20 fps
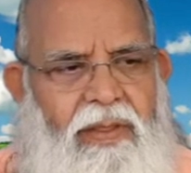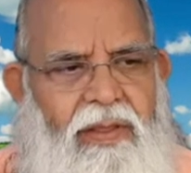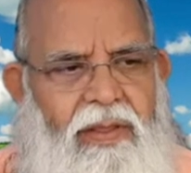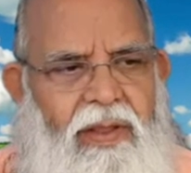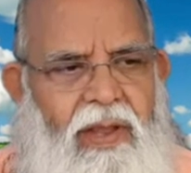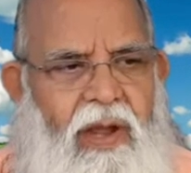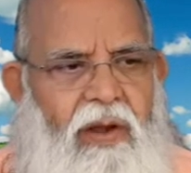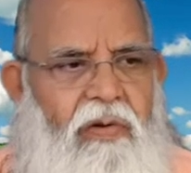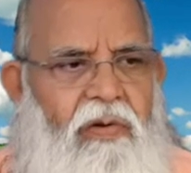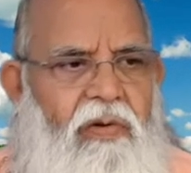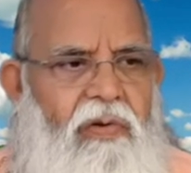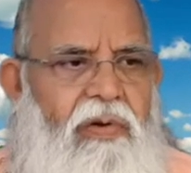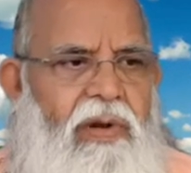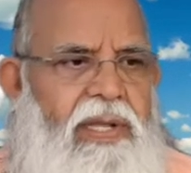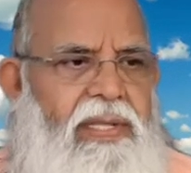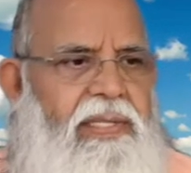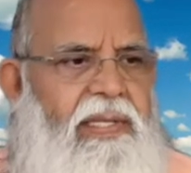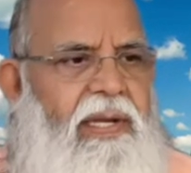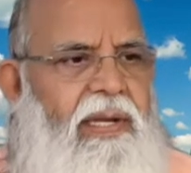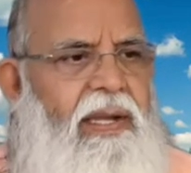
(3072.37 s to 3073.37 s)
How to
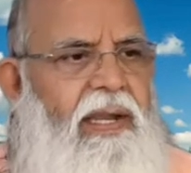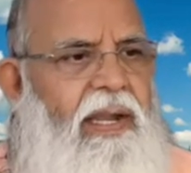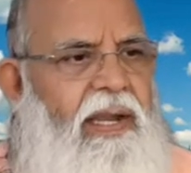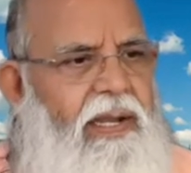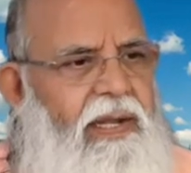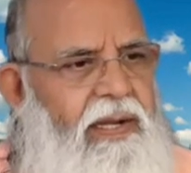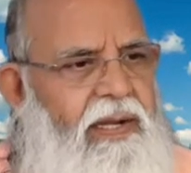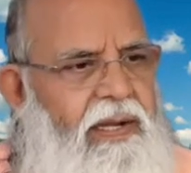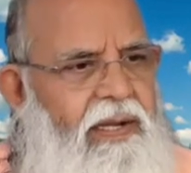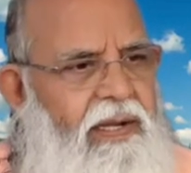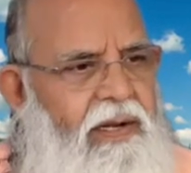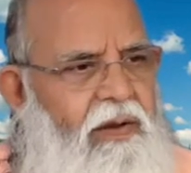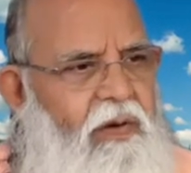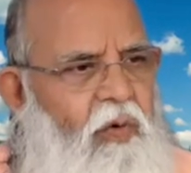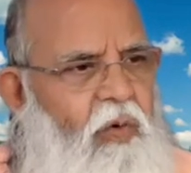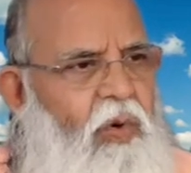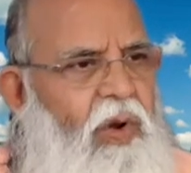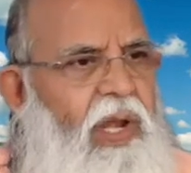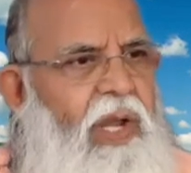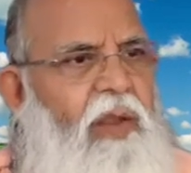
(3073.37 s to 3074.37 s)
transcend that?
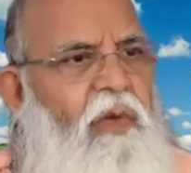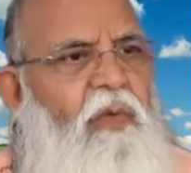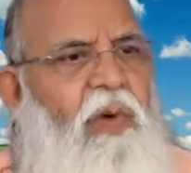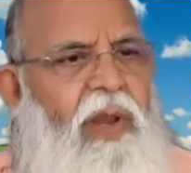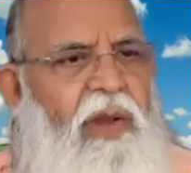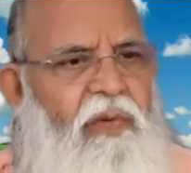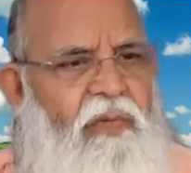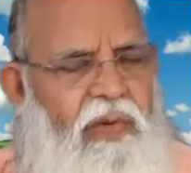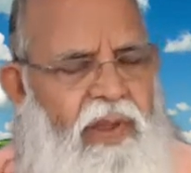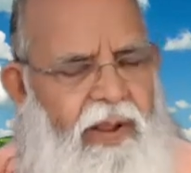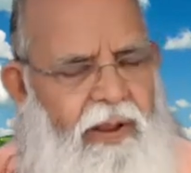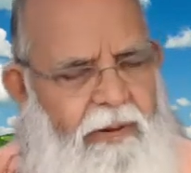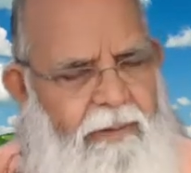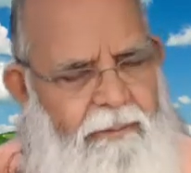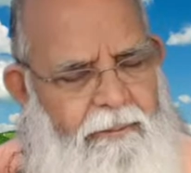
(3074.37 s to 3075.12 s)
Only one way.